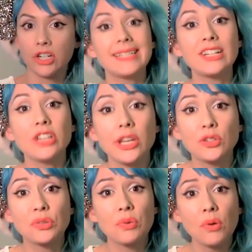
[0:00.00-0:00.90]
It's actually
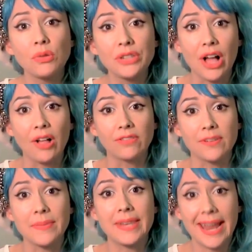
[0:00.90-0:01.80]
a troll doll
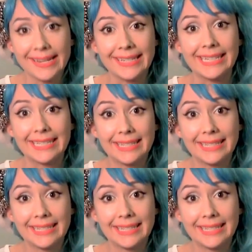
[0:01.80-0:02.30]
from the 90s.